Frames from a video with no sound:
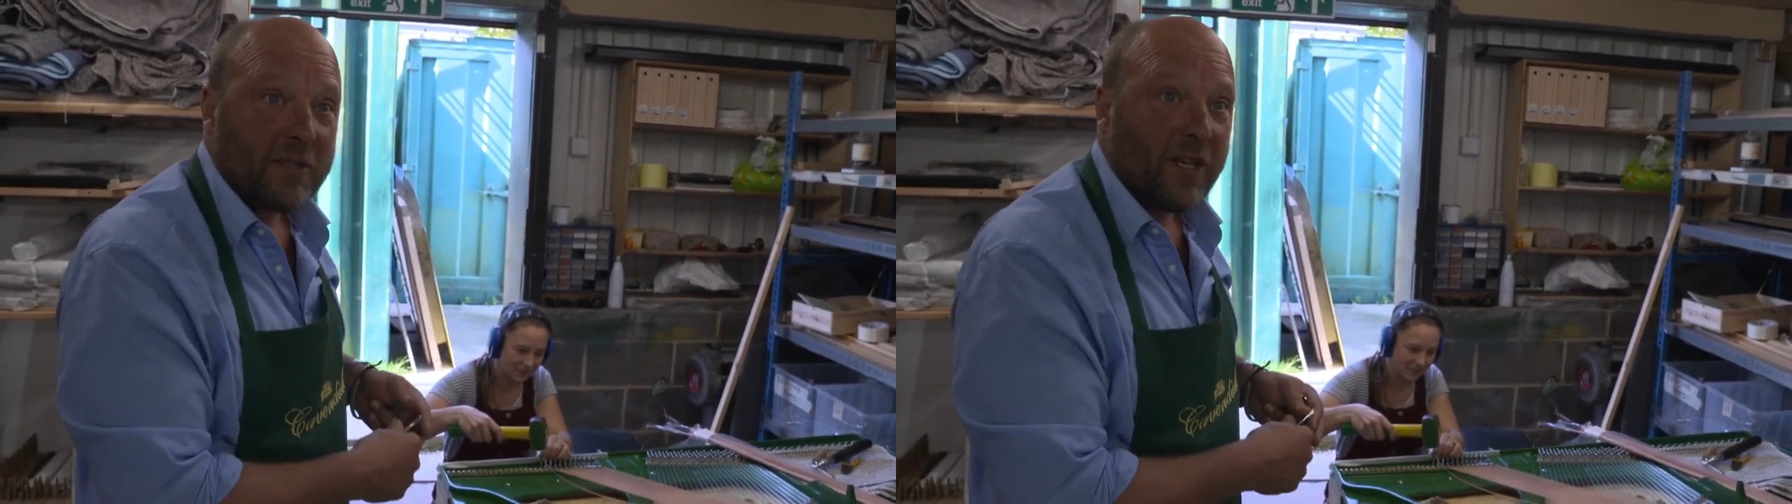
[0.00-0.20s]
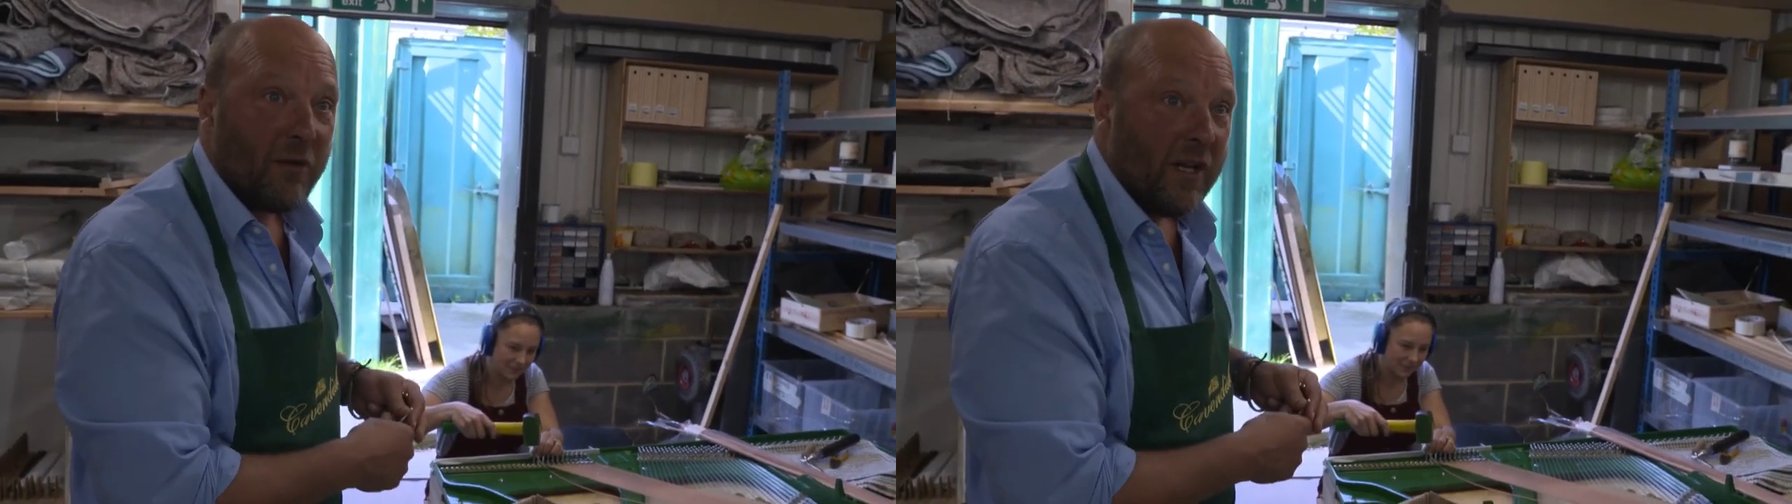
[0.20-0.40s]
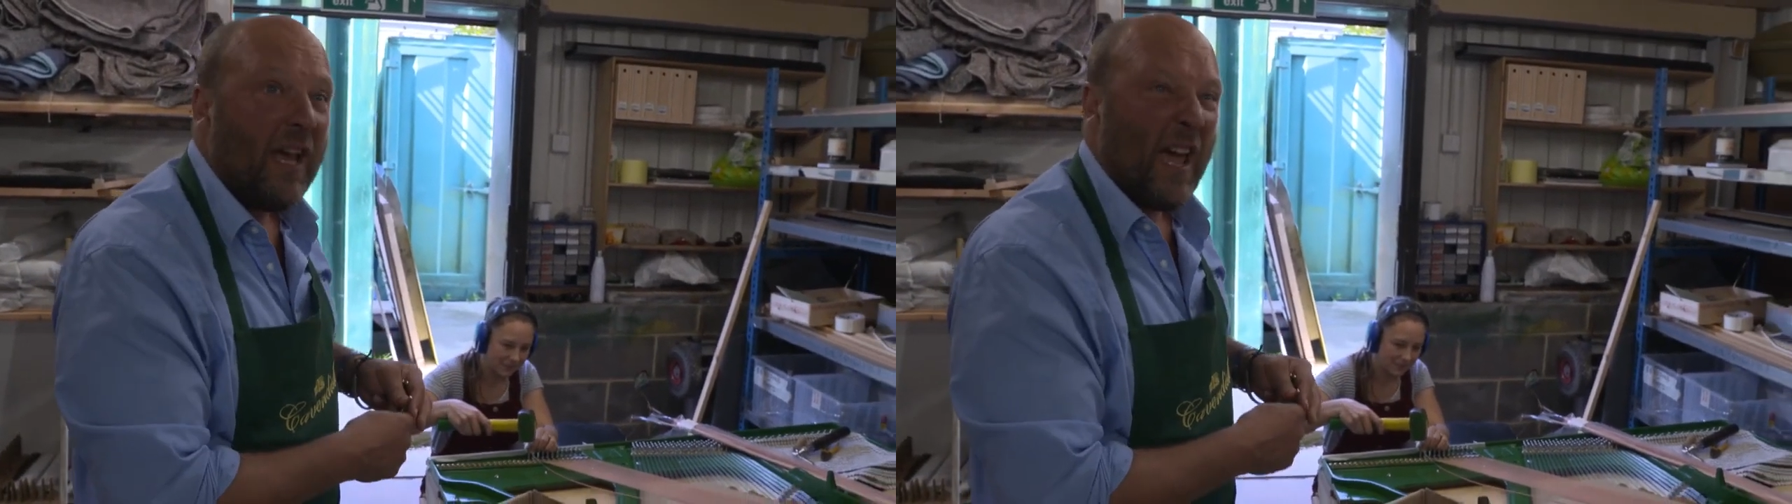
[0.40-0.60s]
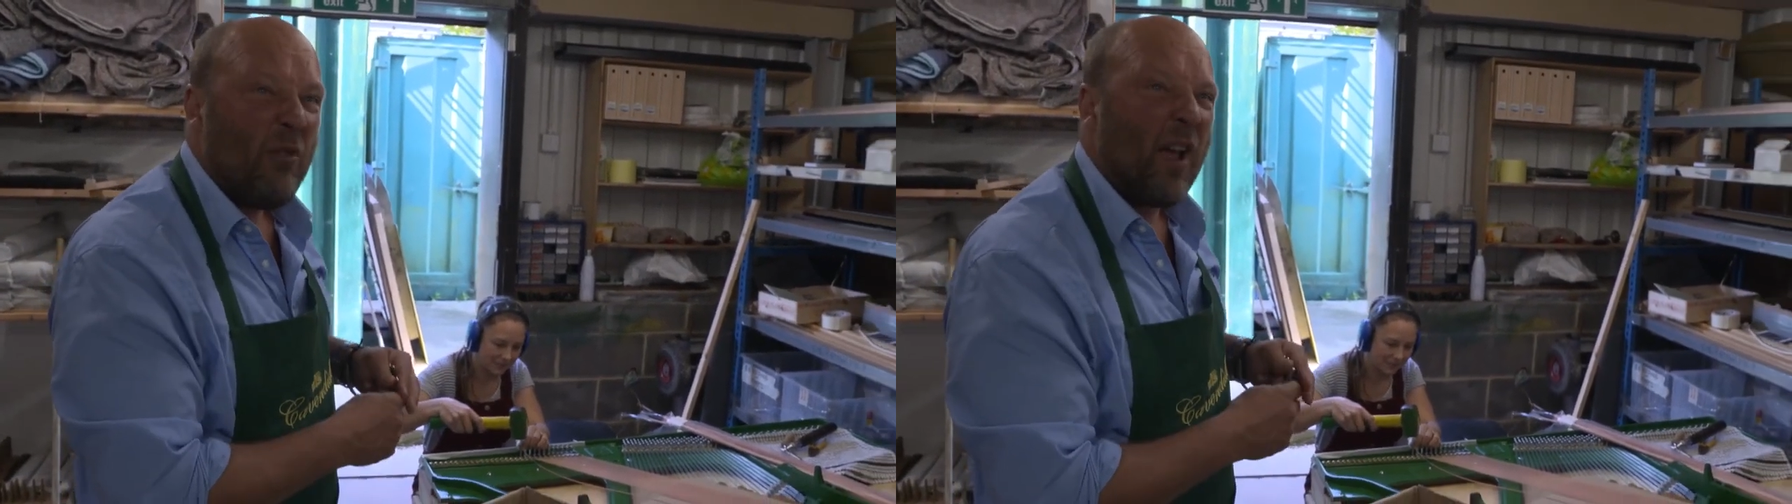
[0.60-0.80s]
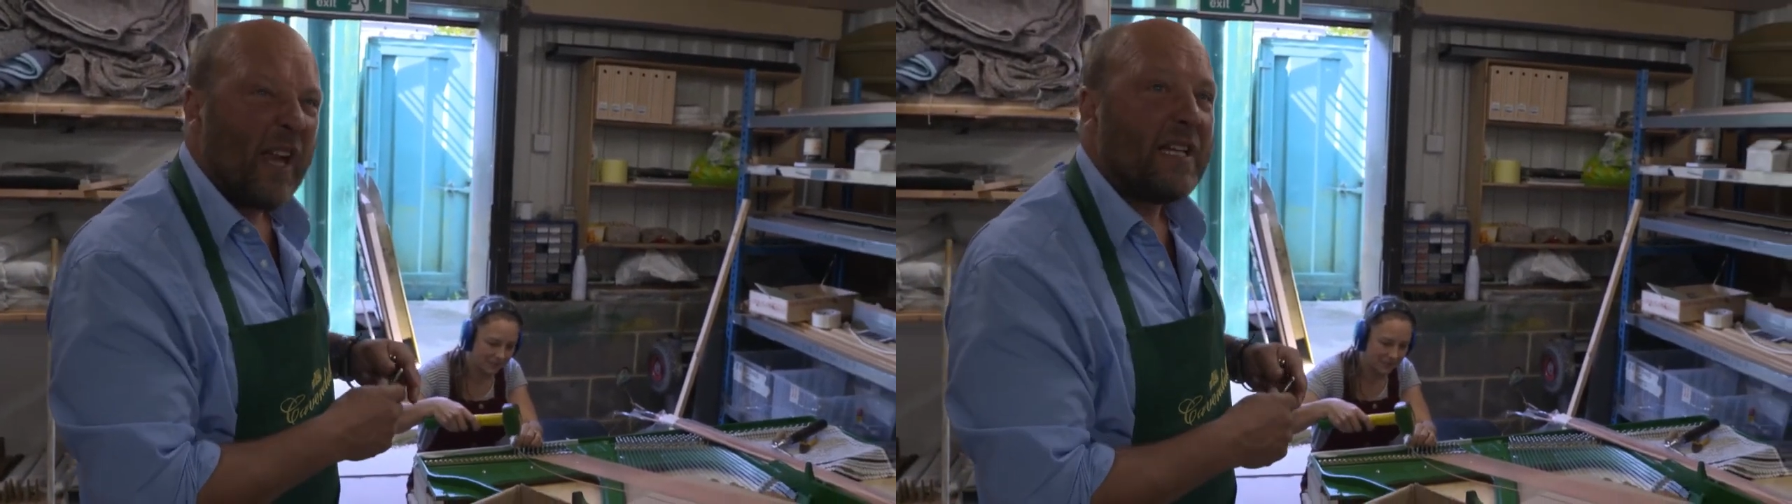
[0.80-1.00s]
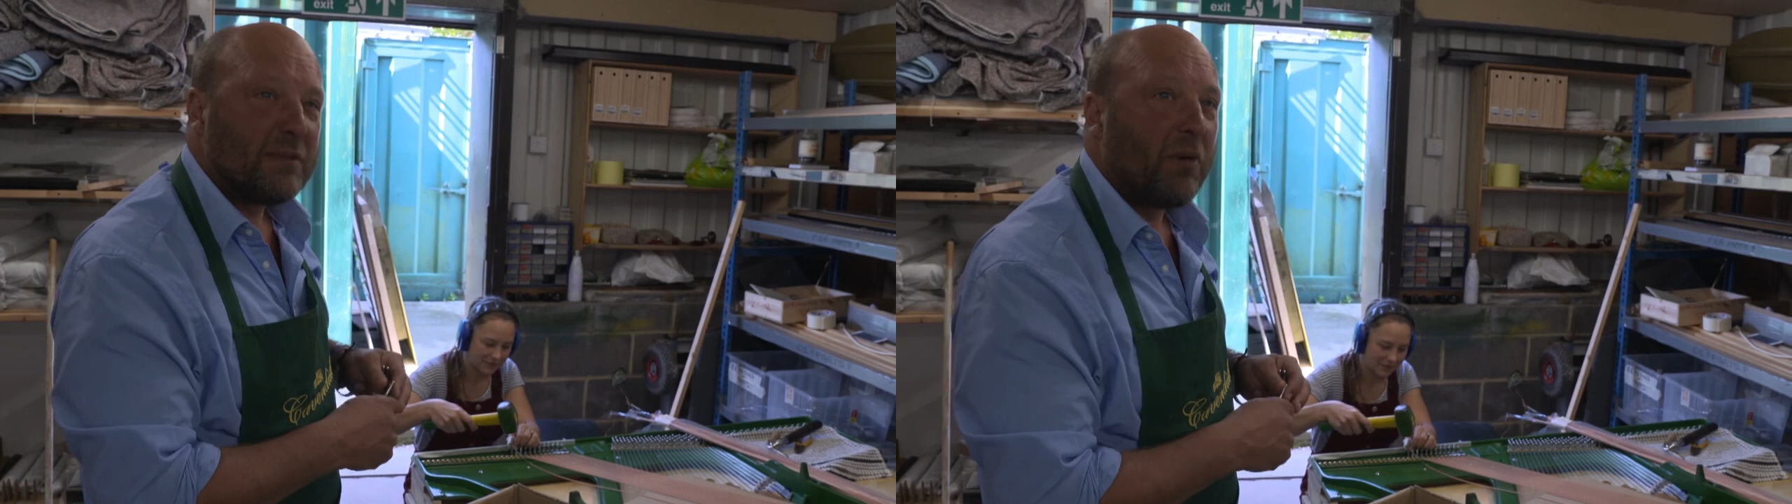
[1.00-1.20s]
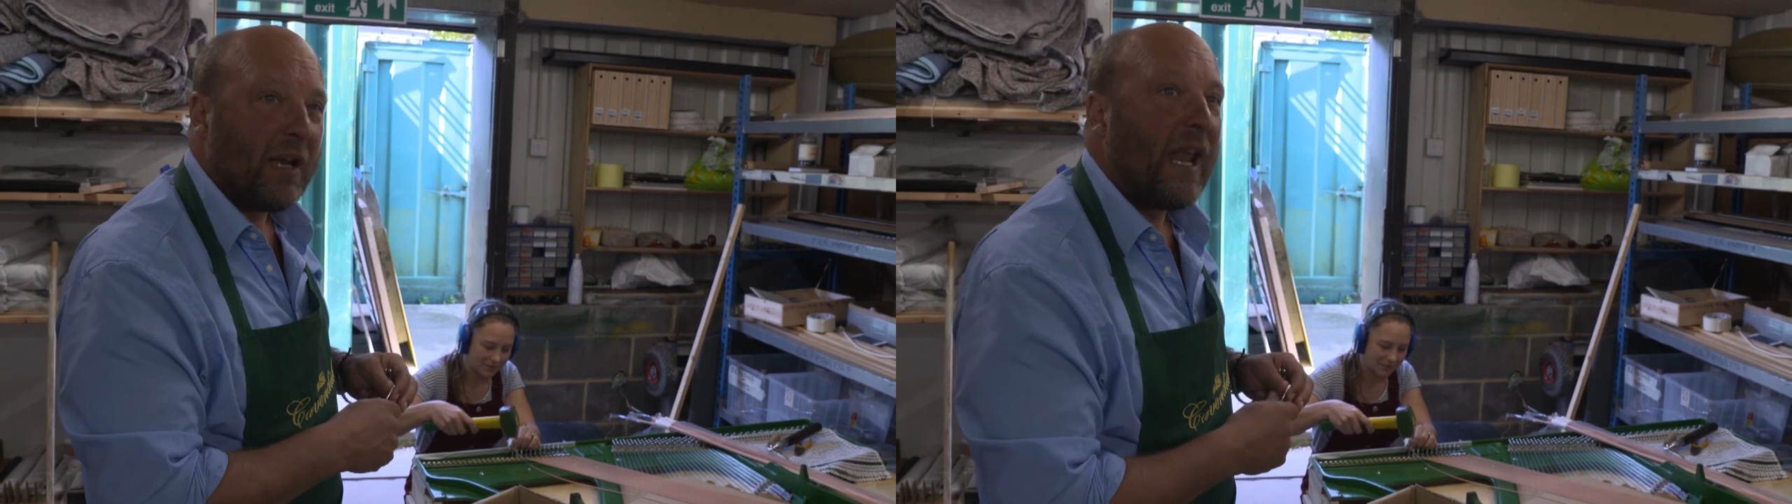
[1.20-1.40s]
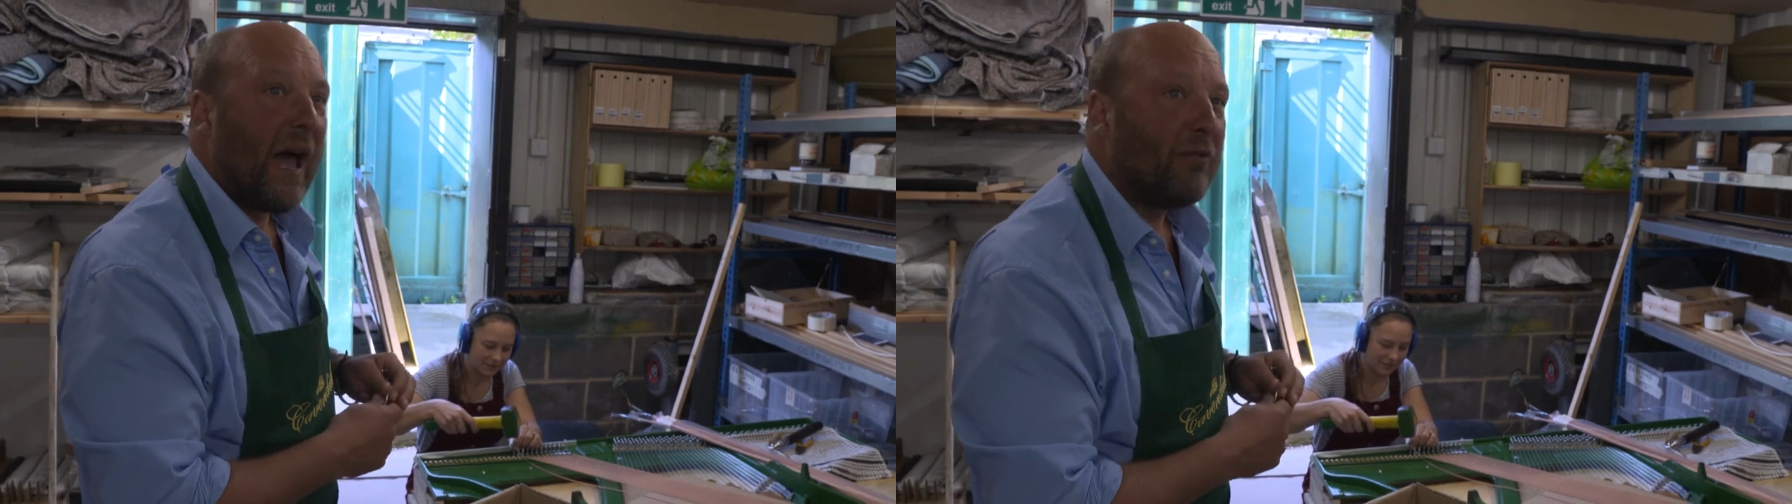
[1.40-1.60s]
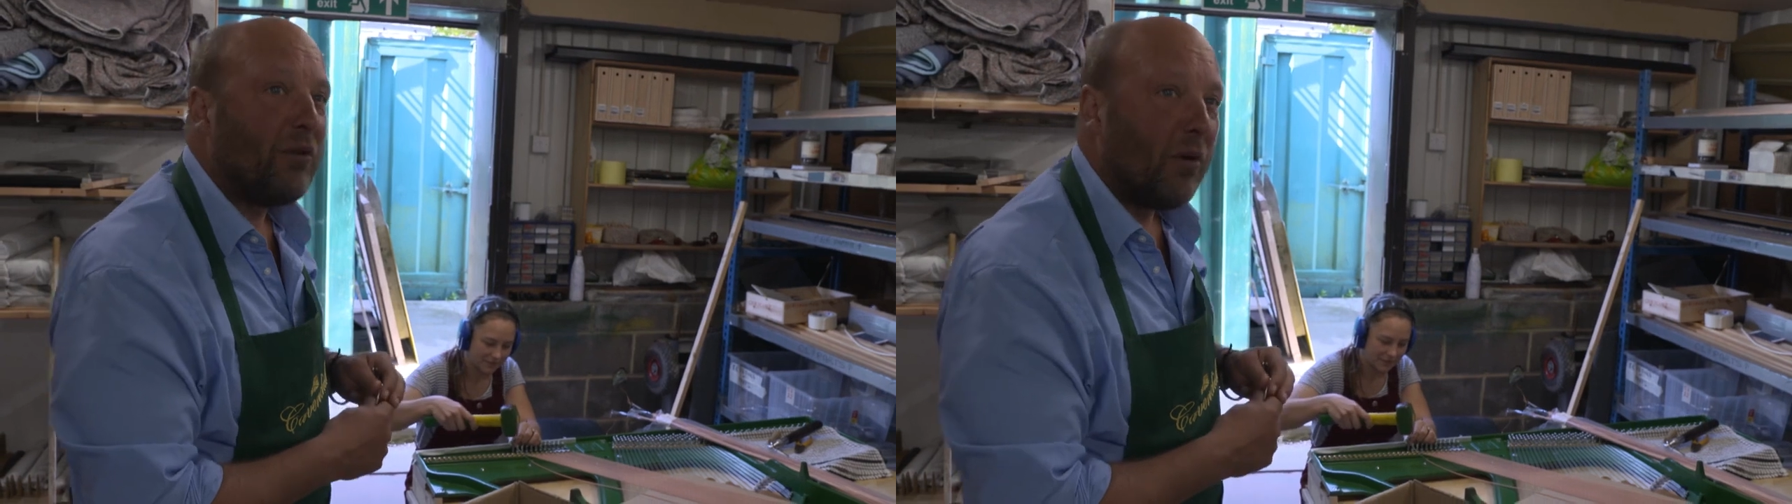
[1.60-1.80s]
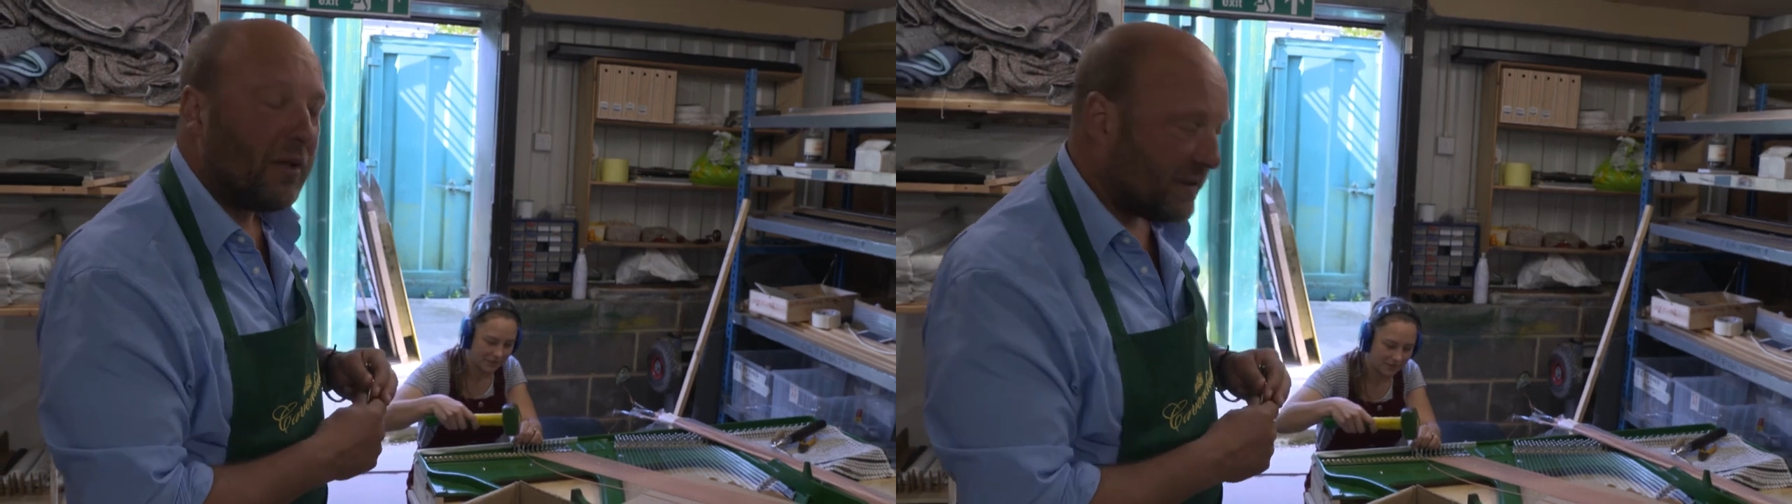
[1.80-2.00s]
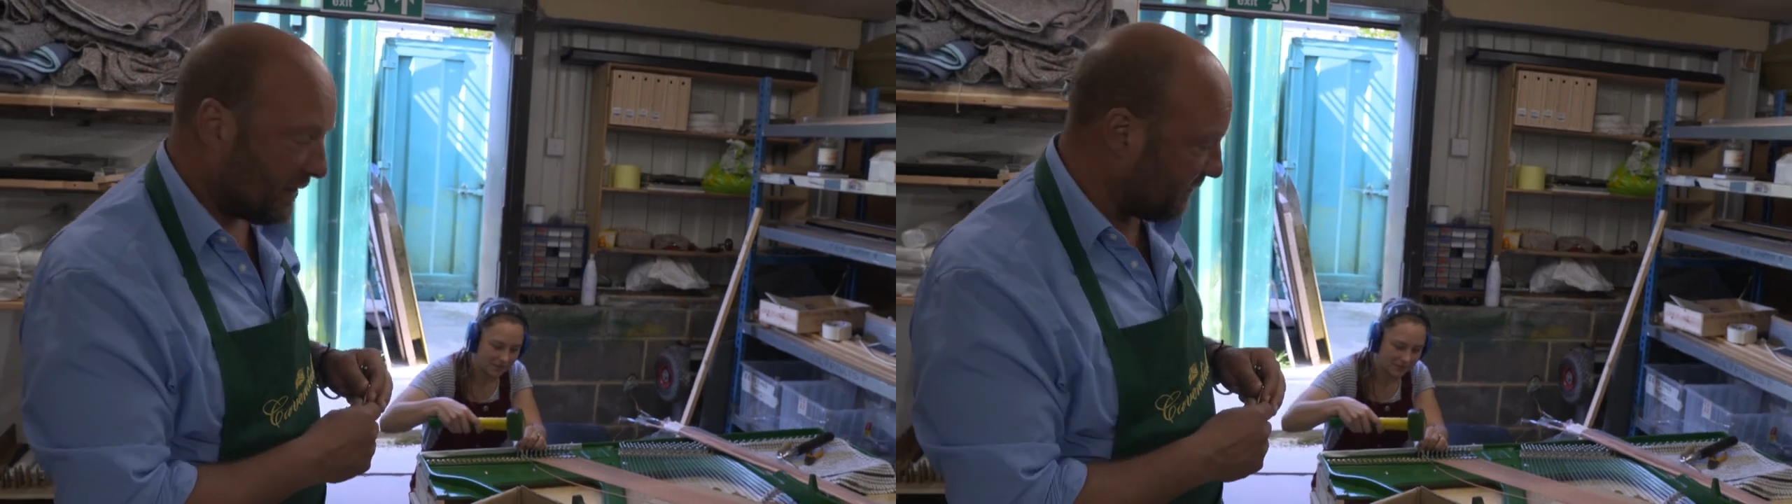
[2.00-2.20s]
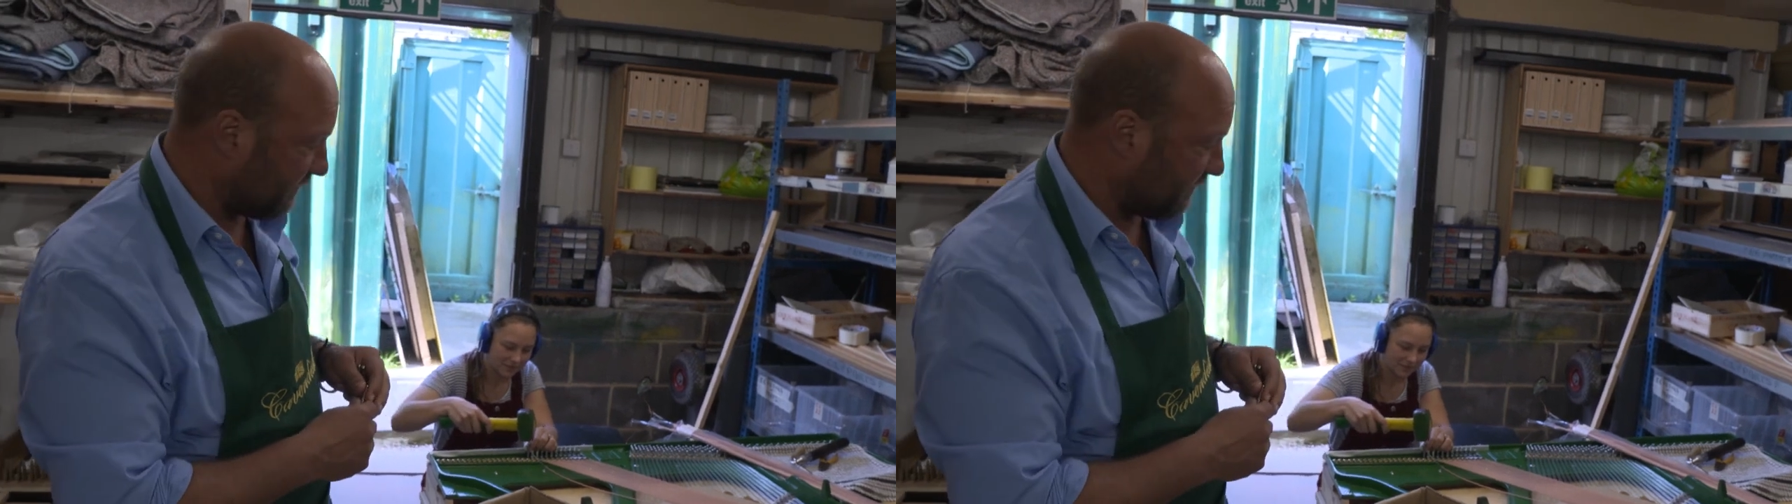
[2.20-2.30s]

so it really is pretty loud noise.